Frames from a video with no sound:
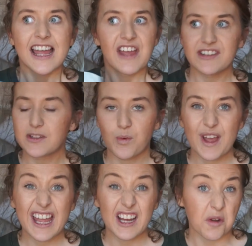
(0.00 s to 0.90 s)
If it's a
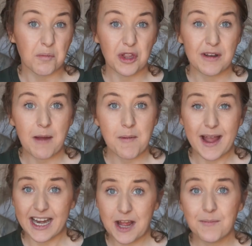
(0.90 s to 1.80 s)
wee, I don't bother nappy
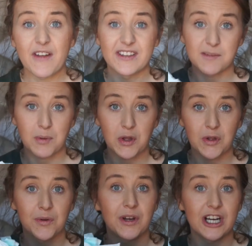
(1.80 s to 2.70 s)
bagging it. If it's a
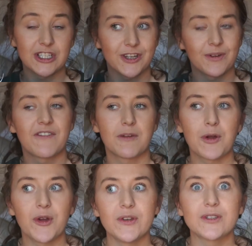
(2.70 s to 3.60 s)
poo, I do. If the
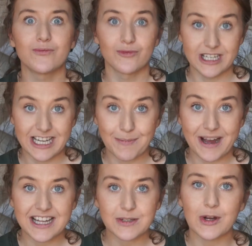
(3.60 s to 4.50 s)
poo's really
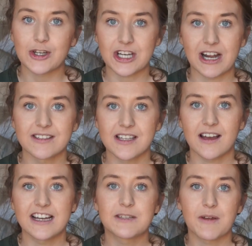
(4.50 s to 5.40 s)
bad, it will go straight
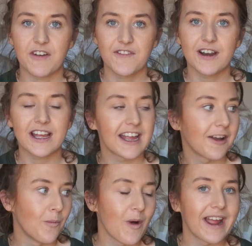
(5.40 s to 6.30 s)
outside. But if I feel like it
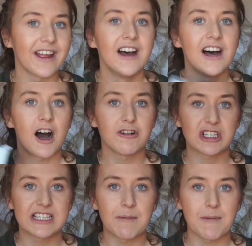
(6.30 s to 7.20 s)
can wait, I'll
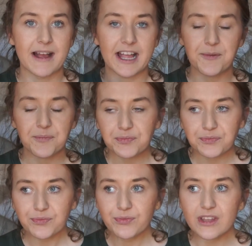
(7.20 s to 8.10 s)
just nappy bag it.
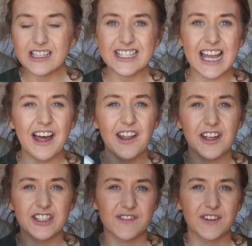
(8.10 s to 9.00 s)
So yeah, and
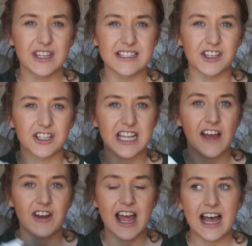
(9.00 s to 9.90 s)
I just feel these are good to
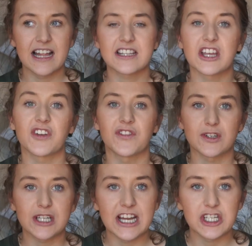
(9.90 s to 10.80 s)
have on hand. They're good for
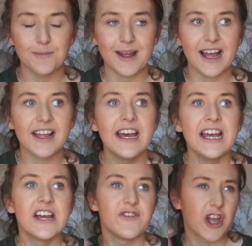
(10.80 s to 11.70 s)
your changer bag.
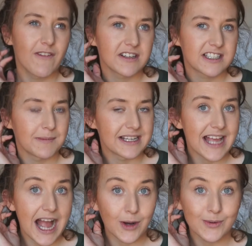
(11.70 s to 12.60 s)
If you go around to somebody's
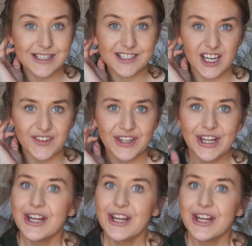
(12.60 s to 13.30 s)
house, it's kind of